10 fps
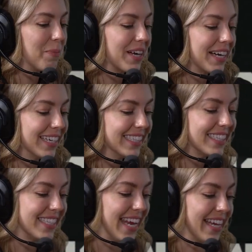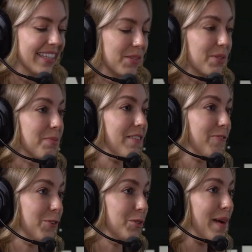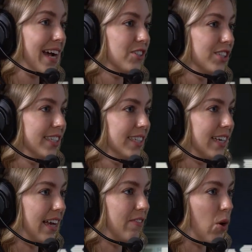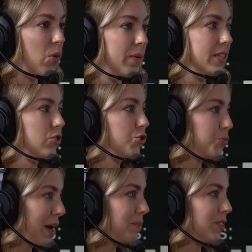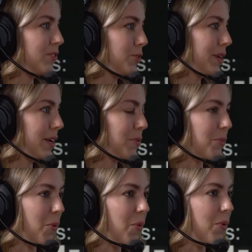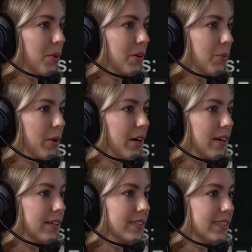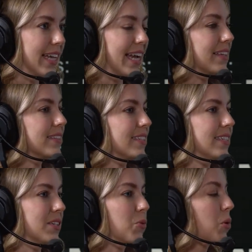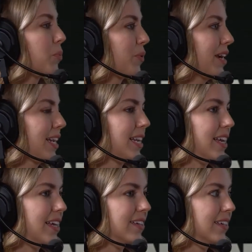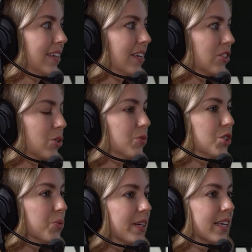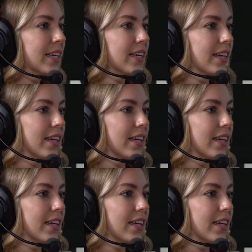because dance was my first passion, I've always dreamt of doing a role where dance is incorporated in it. So doing